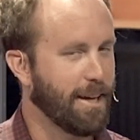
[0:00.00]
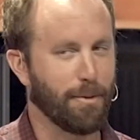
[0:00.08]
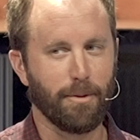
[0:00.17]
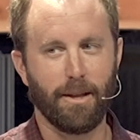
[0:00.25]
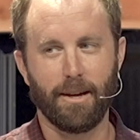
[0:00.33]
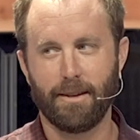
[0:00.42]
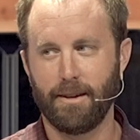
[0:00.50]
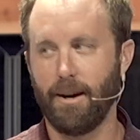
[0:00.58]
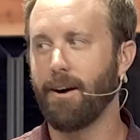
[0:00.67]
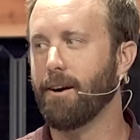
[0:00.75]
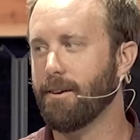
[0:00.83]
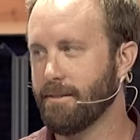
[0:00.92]
and we're like,
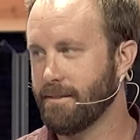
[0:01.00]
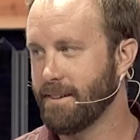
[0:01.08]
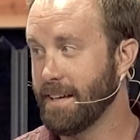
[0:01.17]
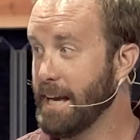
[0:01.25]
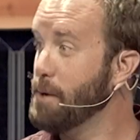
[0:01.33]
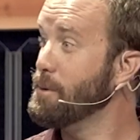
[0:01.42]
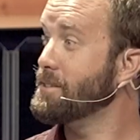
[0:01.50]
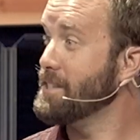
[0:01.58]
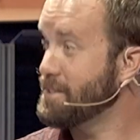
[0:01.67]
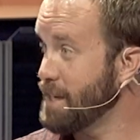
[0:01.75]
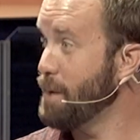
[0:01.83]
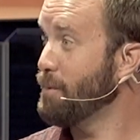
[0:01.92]
uh-oh. It was
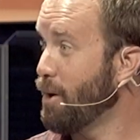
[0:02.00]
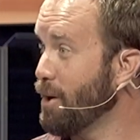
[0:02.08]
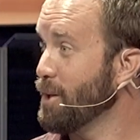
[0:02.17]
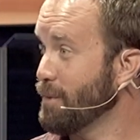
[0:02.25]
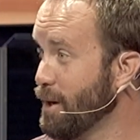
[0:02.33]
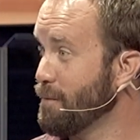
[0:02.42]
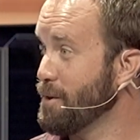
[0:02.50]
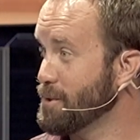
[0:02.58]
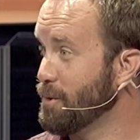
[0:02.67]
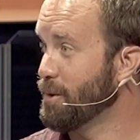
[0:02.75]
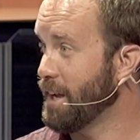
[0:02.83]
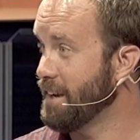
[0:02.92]
the same car that ran over our
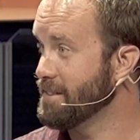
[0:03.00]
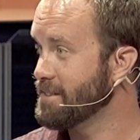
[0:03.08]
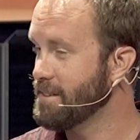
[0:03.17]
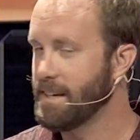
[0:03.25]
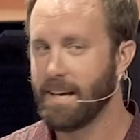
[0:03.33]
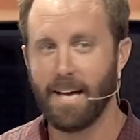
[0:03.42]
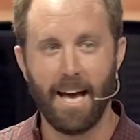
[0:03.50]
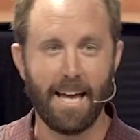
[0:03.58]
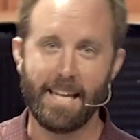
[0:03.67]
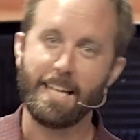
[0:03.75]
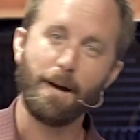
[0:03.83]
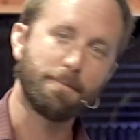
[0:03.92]
soda cans.
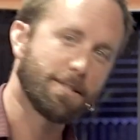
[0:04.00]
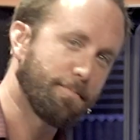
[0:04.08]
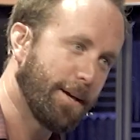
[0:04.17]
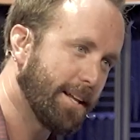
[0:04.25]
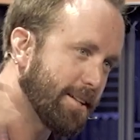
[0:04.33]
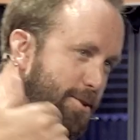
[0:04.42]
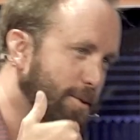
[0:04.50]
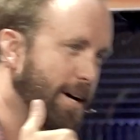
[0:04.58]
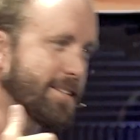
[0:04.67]
And he comes speeding to